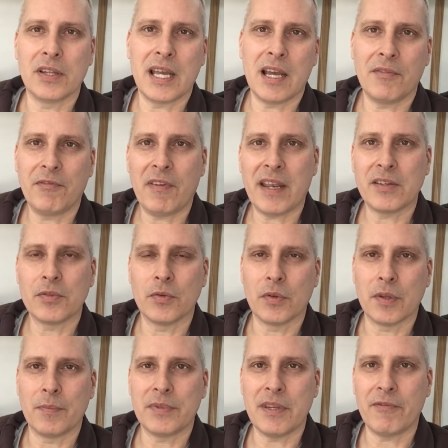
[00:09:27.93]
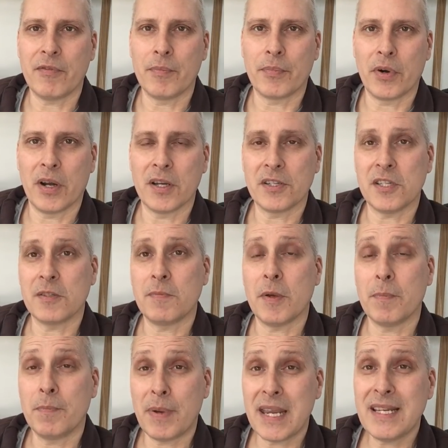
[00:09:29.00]
That affects all the different prices,
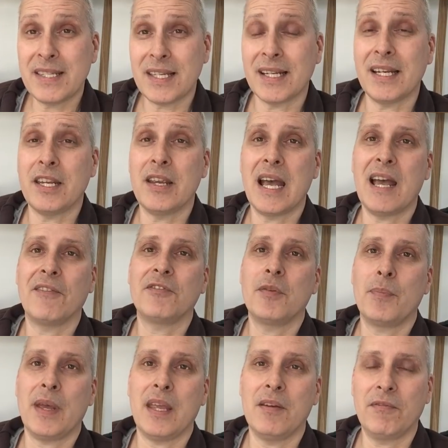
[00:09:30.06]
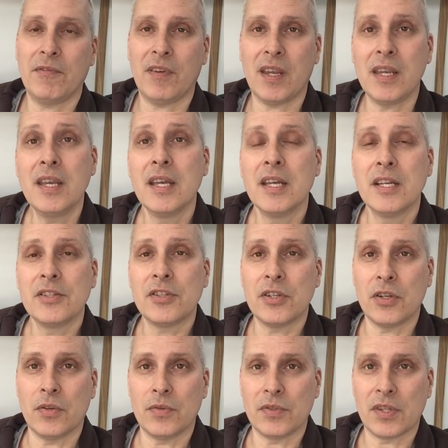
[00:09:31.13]
but basically you have to pay a fee to
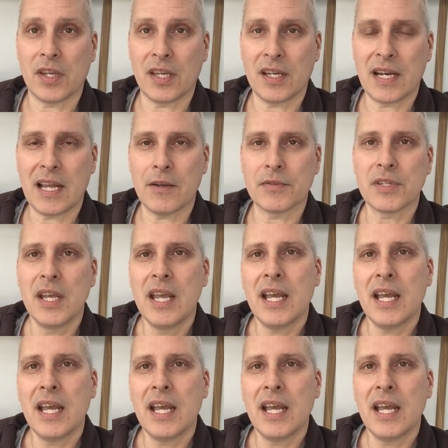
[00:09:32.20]
use the canals,